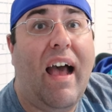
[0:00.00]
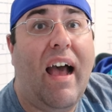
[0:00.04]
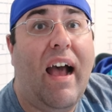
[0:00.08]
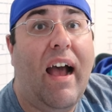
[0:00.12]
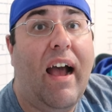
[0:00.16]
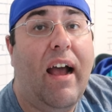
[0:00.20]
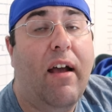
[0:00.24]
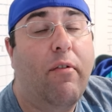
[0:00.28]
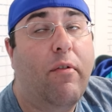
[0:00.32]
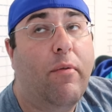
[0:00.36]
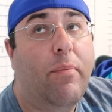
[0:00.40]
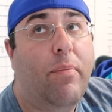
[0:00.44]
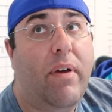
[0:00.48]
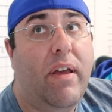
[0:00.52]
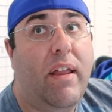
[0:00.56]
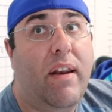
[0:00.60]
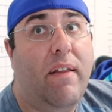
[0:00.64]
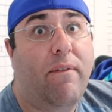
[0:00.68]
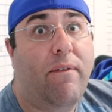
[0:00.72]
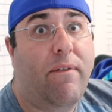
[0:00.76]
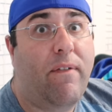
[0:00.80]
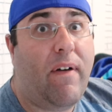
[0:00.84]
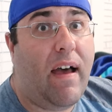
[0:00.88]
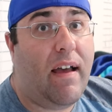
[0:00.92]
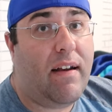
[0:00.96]
I replayed
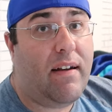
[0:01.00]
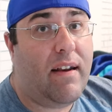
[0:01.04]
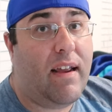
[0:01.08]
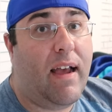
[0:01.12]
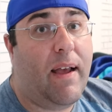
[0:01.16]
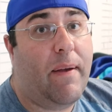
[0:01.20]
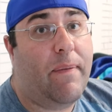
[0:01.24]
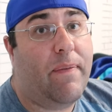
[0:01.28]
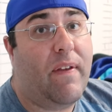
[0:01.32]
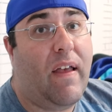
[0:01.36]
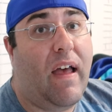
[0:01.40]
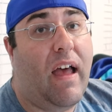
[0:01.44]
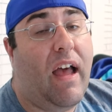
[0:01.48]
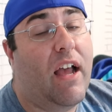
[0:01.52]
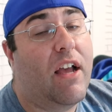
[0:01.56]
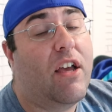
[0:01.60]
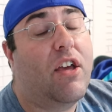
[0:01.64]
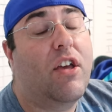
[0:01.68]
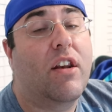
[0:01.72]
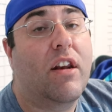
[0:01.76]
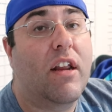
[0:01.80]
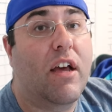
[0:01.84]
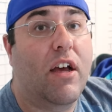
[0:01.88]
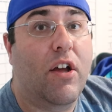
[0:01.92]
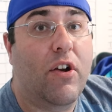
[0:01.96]
it five times. I
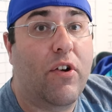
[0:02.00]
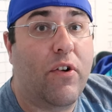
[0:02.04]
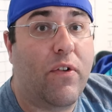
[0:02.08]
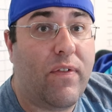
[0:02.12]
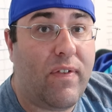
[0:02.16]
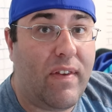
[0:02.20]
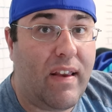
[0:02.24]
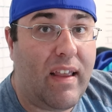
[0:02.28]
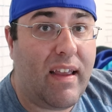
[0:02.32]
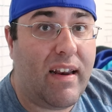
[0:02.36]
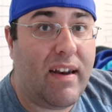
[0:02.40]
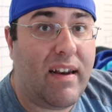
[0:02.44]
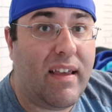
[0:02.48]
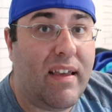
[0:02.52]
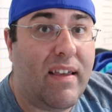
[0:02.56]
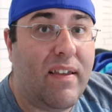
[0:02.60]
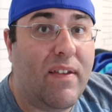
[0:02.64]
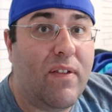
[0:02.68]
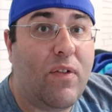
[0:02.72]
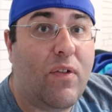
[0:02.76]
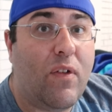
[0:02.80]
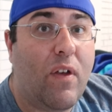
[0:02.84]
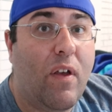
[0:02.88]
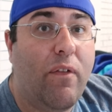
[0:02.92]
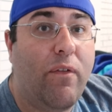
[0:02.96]
could not understand
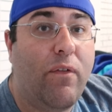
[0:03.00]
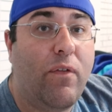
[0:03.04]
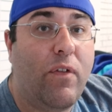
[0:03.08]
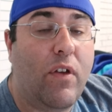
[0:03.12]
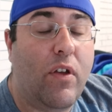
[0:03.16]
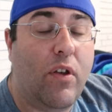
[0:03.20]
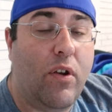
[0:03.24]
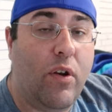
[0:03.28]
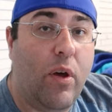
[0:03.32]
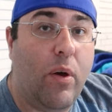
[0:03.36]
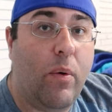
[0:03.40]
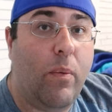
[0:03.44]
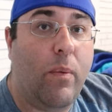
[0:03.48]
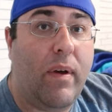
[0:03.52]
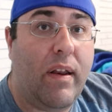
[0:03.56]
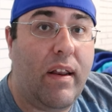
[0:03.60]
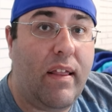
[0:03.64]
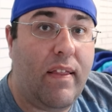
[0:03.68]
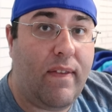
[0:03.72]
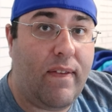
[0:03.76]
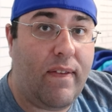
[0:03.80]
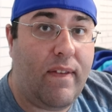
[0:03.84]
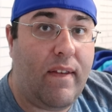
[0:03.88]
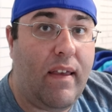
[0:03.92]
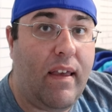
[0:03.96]
it. So if you know what
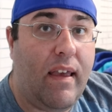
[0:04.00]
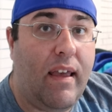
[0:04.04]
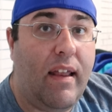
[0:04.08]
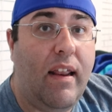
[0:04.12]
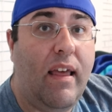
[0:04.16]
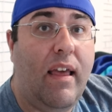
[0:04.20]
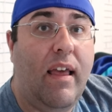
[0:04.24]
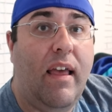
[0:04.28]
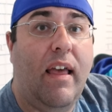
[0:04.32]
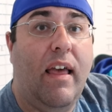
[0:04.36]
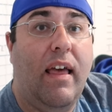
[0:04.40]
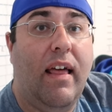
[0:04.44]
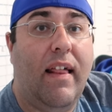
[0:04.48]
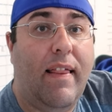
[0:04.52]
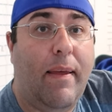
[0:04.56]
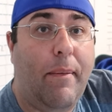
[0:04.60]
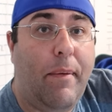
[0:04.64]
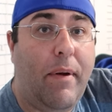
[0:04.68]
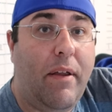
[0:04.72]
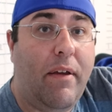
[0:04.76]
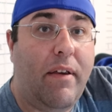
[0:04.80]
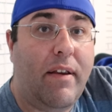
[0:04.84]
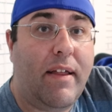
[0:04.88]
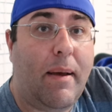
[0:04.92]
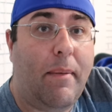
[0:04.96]
it said, let
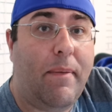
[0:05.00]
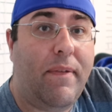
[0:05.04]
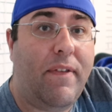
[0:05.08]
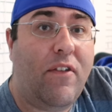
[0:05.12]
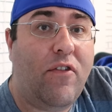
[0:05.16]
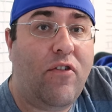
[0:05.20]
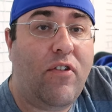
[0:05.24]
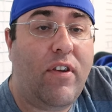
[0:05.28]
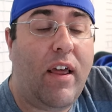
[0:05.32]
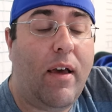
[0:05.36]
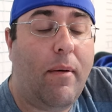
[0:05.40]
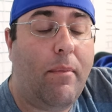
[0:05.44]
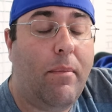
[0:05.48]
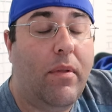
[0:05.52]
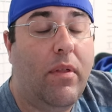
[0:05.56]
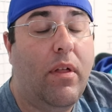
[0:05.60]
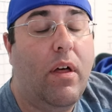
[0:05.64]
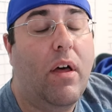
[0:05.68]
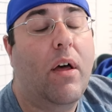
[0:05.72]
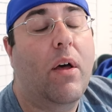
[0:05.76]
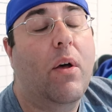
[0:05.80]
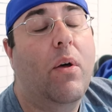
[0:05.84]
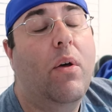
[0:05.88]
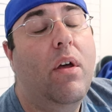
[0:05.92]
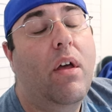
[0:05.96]
me know in the comment section down
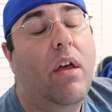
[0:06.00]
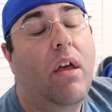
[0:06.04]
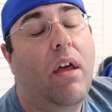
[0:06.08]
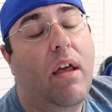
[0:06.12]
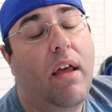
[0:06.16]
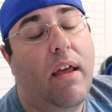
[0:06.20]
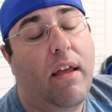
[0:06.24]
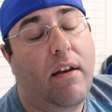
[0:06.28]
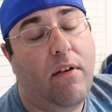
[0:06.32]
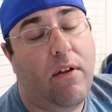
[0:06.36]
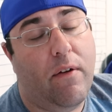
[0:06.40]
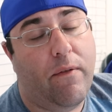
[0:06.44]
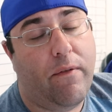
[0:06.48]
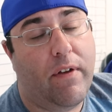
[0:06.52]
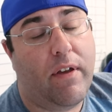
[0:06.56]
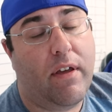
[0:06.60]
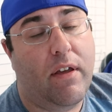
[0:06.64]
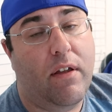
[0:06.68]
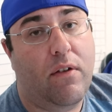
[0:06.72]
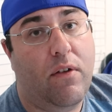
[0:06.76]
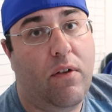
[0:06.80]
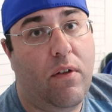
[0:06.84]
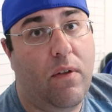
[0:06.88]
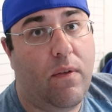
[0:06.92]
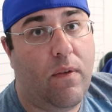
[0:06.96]
below. Don't
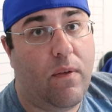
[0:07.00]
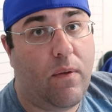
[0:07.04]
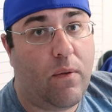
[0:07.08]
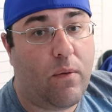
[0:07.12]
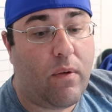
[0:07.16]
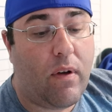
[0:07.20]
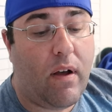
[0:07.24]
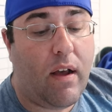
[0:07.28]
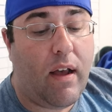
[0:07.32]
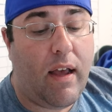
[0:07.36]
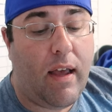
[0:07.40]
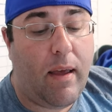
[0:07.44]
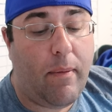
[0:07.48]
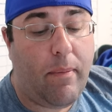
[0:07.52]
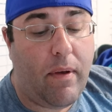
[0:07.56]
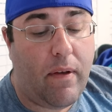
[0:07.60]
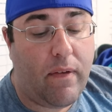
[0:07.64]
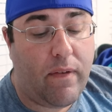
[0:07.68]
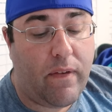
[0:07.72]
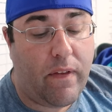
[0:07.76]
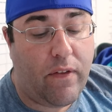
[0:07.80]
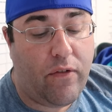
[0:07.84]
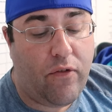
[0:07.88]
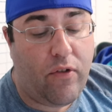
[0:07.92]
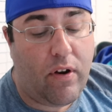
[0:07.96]
forget to subscribe. It
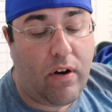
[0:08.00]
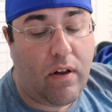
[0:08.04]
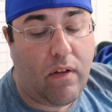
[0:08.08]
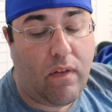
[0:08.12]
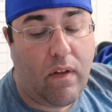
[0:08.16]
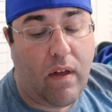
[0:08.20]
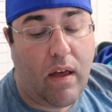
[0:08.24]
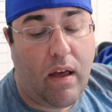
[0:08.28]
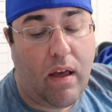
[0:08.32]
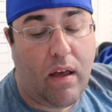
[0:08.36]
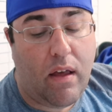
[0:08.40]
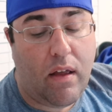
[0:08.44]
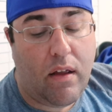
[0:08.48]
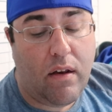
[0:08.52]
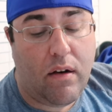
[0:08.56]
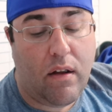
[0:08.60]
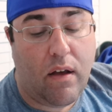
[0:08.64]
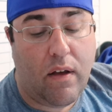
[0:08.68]
helps out the channel a lot.